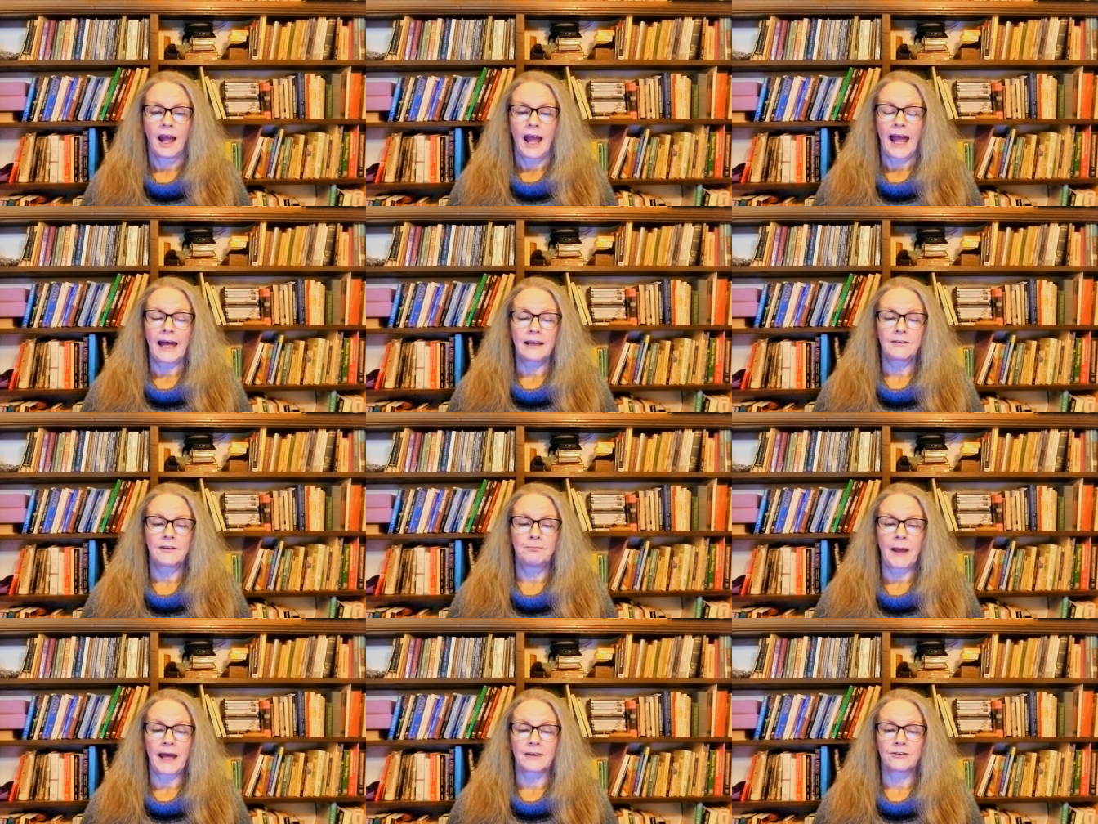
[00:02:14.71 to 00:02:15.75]
At
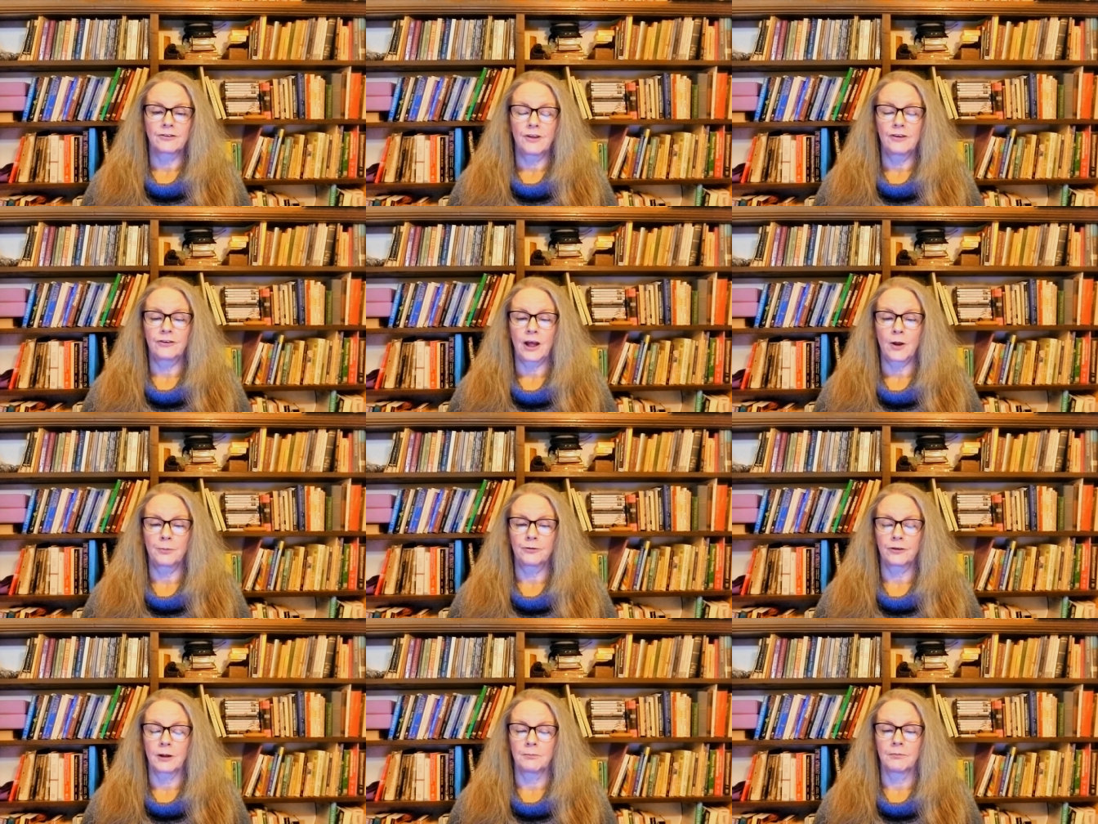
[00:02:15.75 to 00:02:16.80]
best, this helps
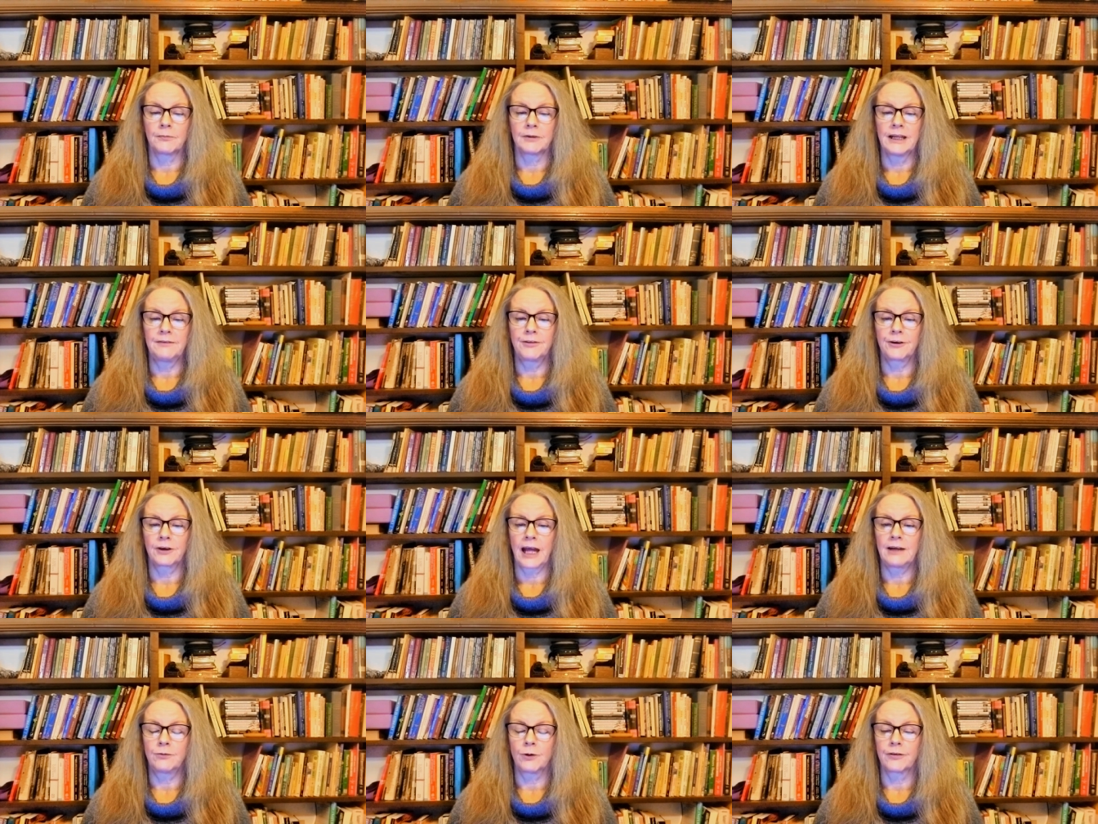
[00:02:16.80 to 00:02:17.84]
them live their
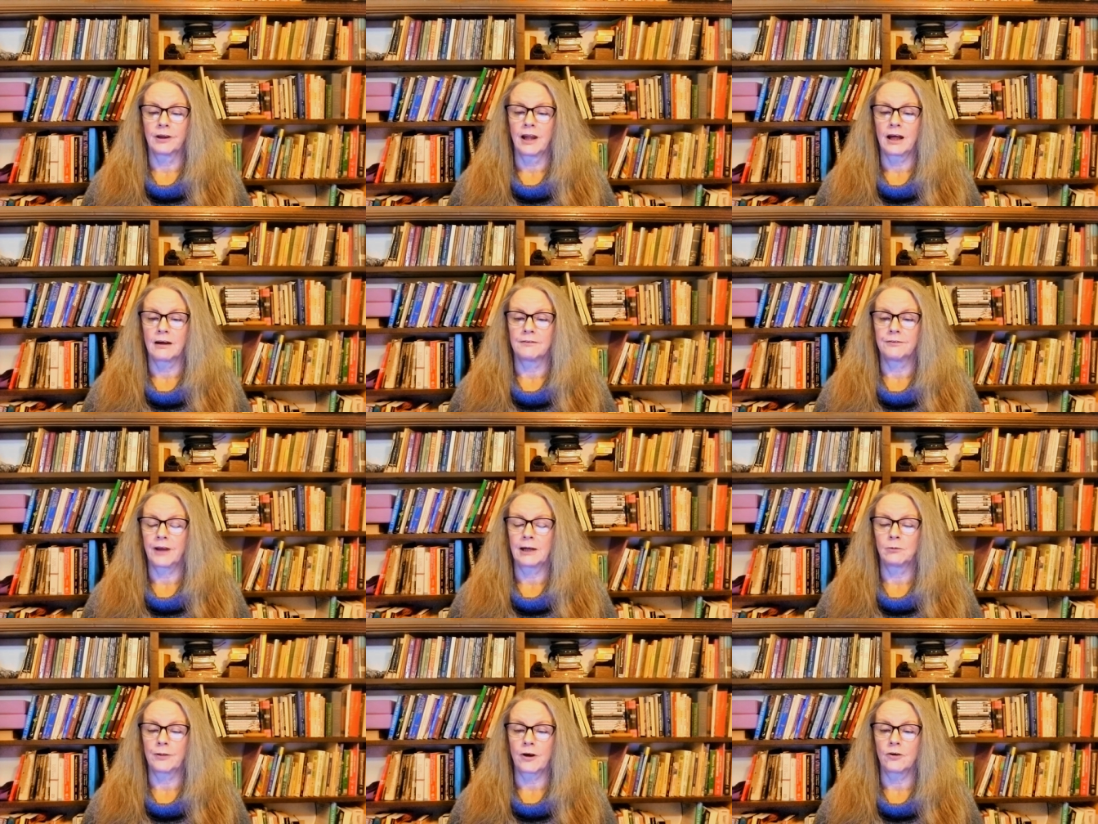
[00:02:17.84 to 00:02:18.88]
life with love and
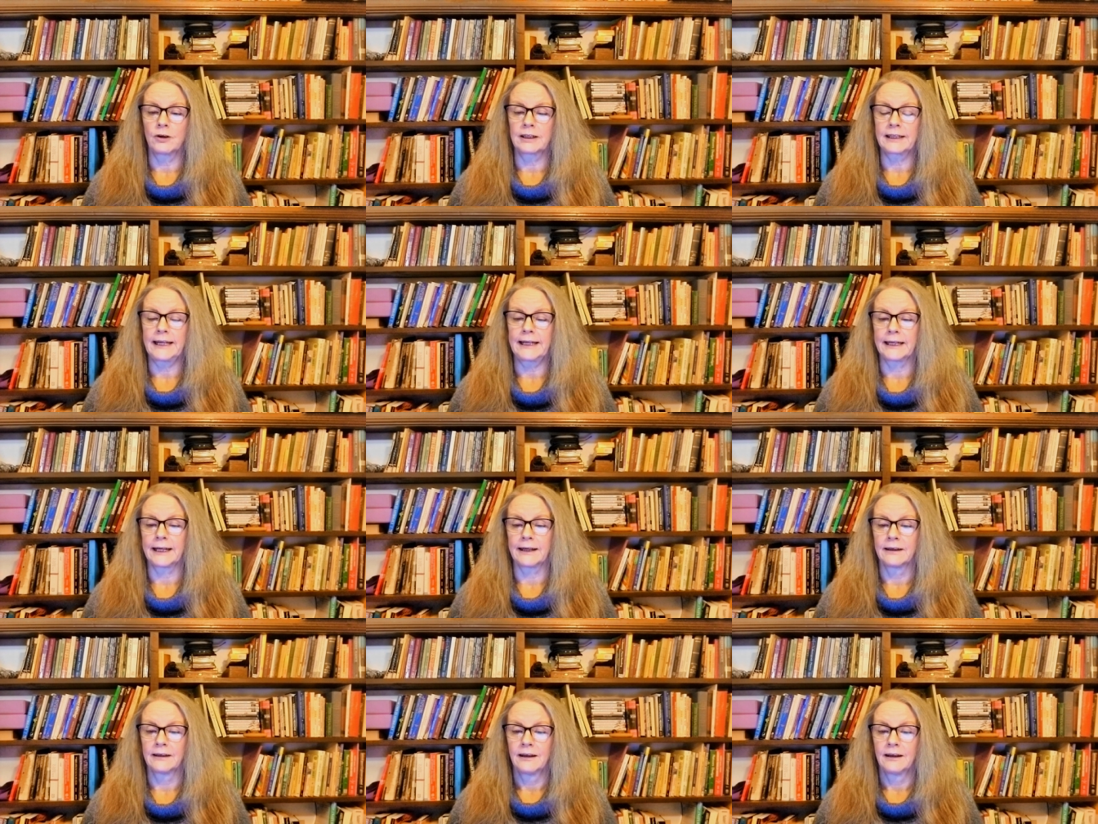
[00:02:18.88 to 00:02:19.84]
without claim,